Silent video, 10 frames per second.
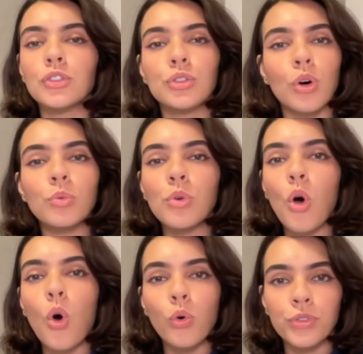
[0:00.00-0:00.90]
Don't
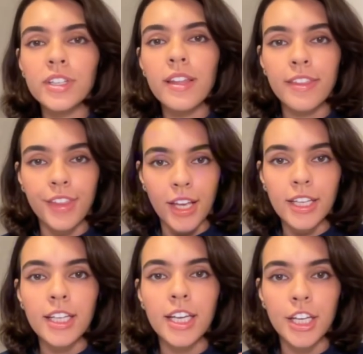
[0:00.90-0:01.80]

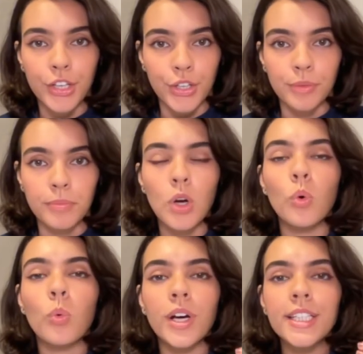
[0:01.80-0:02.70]
overthink here.
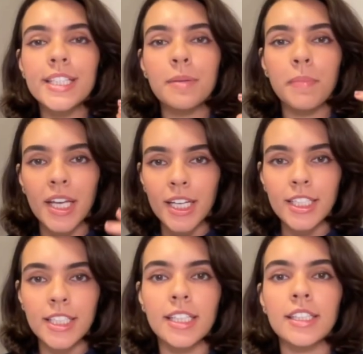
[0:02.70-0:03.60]
What is the main
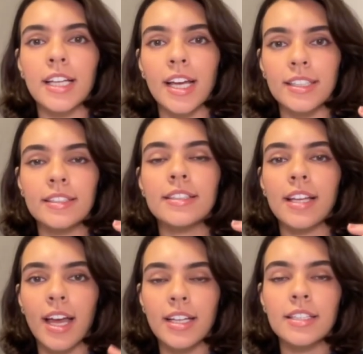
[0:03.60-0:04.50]
idea that
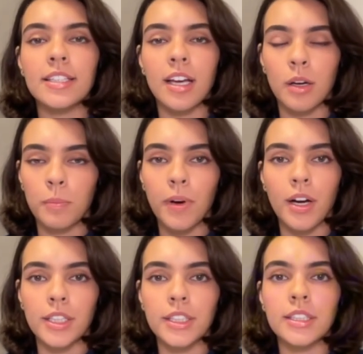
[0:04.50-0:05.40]

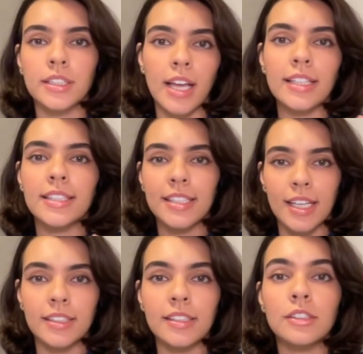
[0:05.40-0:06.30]
that
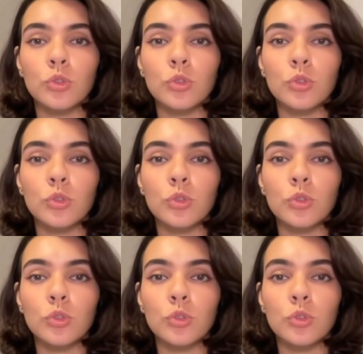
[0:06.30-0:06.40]
sentence